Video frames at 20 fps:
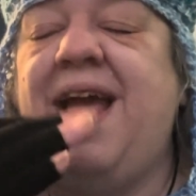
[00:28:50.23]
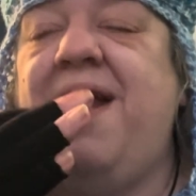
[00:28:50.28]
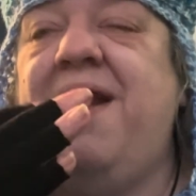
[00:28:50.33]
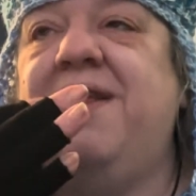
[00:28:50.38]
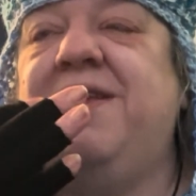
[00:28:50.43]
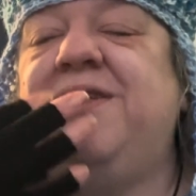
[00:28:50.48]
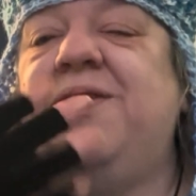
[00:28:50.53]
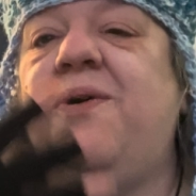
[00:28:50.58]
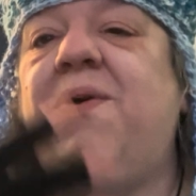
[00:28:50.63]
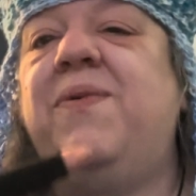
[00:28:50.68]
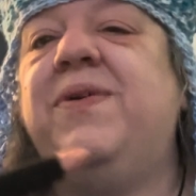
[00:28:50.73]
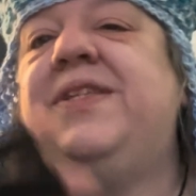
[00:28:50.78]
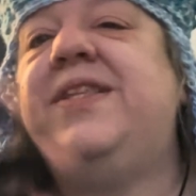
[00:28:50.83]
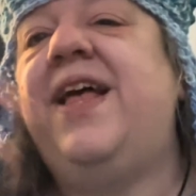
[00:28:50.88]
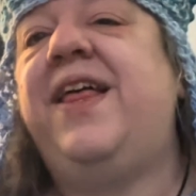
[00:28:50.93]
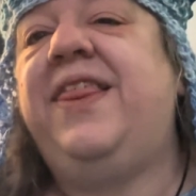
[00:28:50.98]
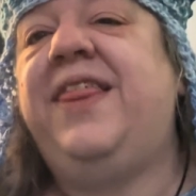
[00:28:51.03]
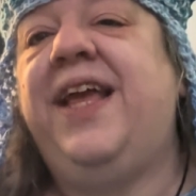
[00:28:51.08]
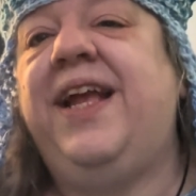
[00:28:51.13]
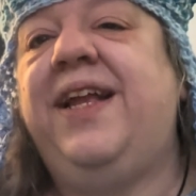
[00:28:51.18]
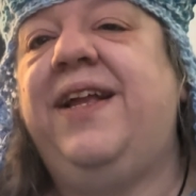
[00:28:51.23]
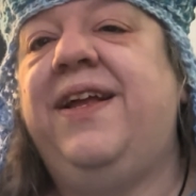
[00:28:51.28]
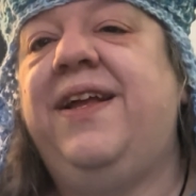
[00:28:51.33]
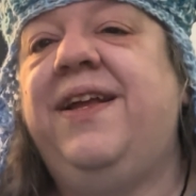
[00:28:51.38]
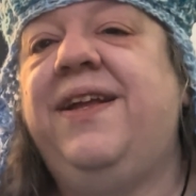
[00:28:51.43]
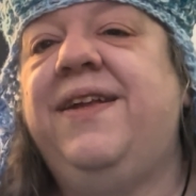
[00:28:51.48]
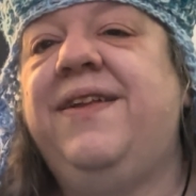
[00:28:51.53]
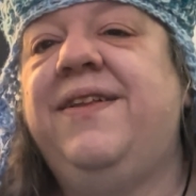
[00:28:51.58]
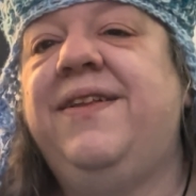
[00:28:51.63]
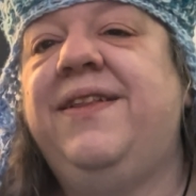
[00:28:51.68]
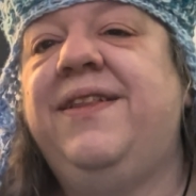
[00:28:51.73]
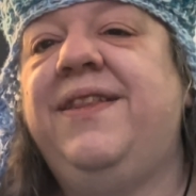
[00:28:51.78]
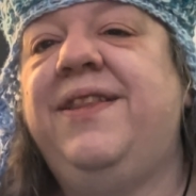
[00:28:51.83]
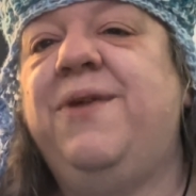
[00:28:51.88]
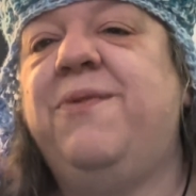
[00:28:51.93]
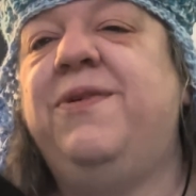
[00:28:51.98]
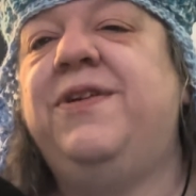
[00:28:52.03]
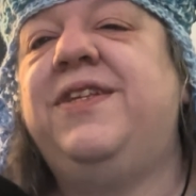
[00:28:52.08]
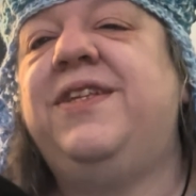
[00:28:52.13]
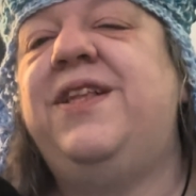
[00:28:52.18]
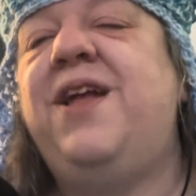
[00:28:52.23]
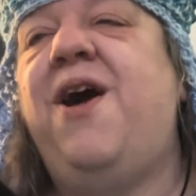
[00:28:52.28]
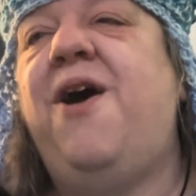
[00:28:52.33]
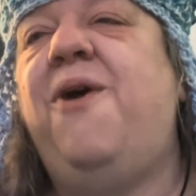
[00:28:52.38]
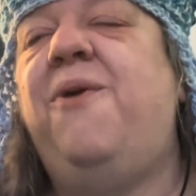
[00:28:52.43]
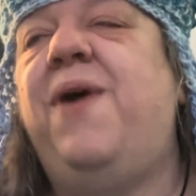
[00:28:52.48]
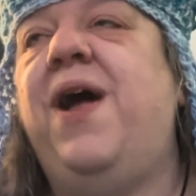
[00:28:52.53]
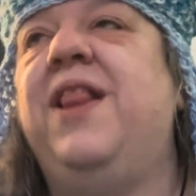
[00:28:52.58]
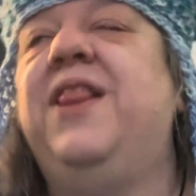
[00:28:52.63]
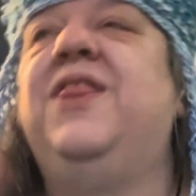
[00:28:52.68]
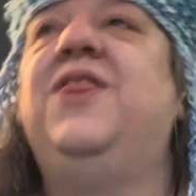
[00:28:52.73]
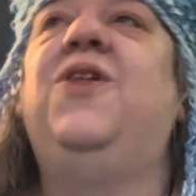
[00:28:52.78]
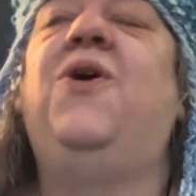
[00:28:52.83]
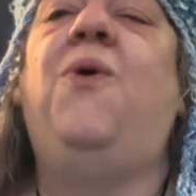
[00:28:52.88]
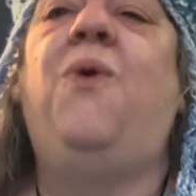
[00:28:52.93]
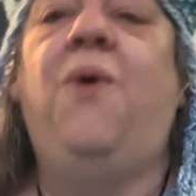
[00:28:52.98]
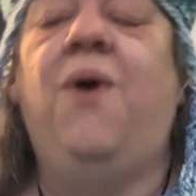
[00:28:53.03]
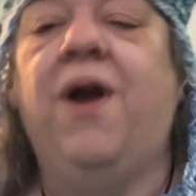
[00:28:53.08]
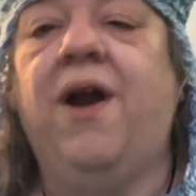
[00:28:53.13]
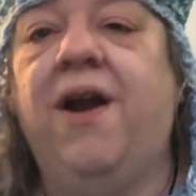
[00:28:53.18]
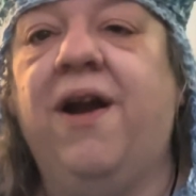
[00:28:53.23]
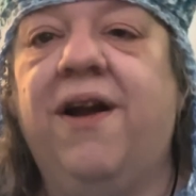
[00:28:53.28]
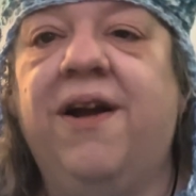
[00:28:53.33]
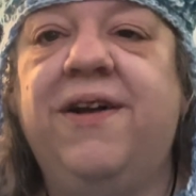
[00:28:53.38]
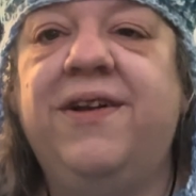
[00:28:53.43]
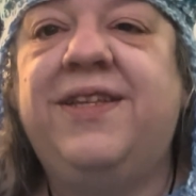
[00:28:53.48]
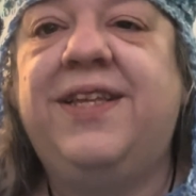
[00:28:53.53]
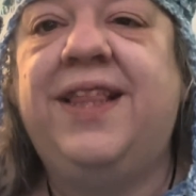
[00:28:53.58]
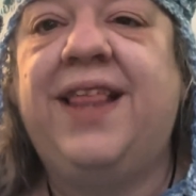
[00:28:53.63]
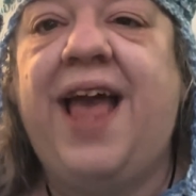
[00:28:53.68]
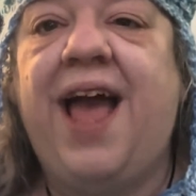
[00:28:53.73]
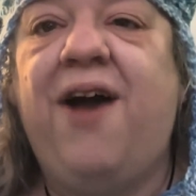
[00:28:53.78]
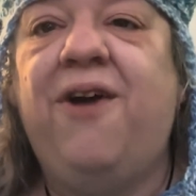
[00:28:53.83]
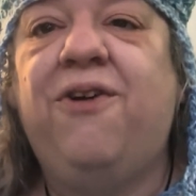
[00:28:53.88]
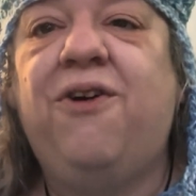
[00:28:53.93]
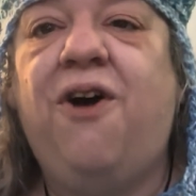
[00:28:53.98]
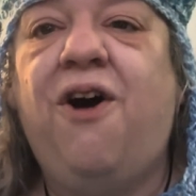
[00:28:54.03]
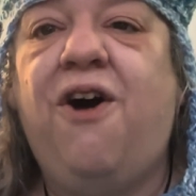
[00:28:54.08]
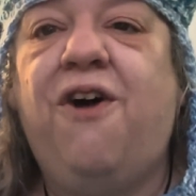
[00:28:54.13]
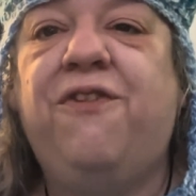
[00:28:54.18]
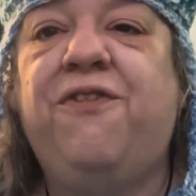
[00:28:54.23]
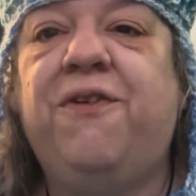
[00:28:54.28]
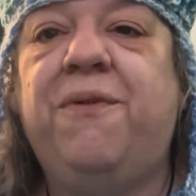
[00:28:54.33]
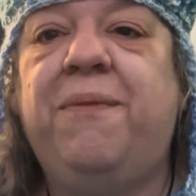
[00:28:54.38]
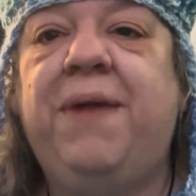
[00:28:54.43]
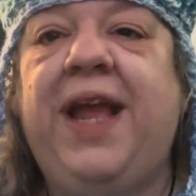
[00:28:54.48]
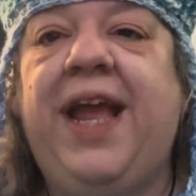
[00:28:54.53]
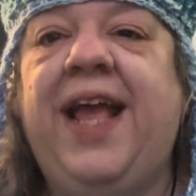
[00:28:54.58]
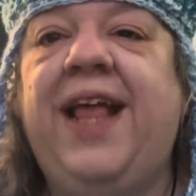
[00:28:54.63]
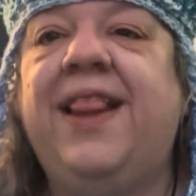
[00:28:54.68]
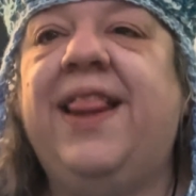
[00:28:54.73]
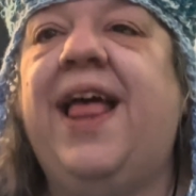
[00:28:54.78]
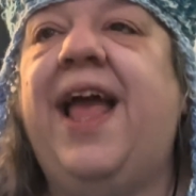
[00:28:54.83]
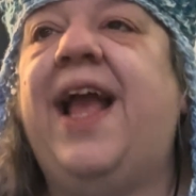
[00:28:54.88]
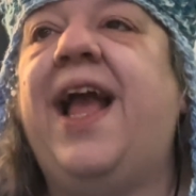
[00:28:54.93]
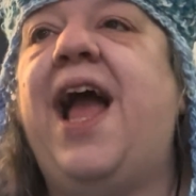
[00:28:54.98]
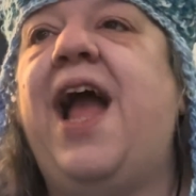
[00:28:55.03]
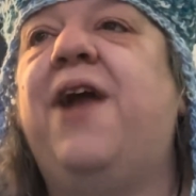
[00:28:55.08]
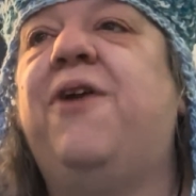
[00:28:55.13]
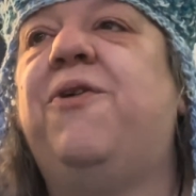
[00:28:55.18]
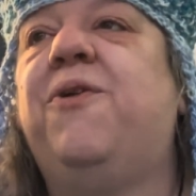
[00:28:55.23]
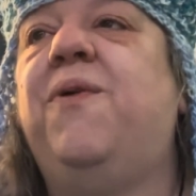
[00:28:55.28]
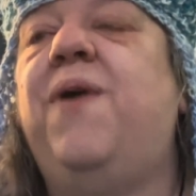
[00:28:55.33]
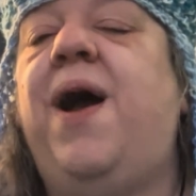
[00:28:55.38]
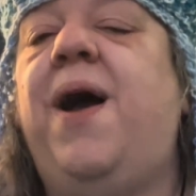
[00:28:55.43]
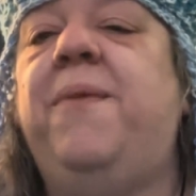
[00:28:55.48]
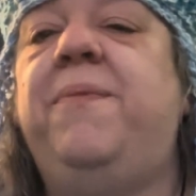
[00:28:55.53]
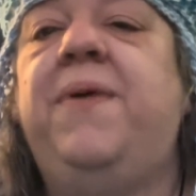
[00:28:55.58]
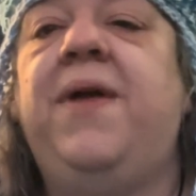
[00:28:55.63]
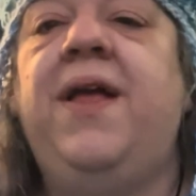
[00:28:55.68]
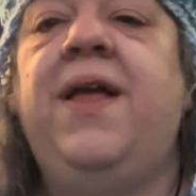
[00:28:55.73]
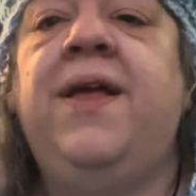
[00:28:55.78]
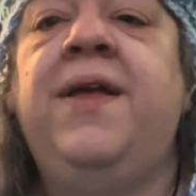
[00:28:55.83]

so it was nothing, there was no allure to the alcohol for me. I grew up,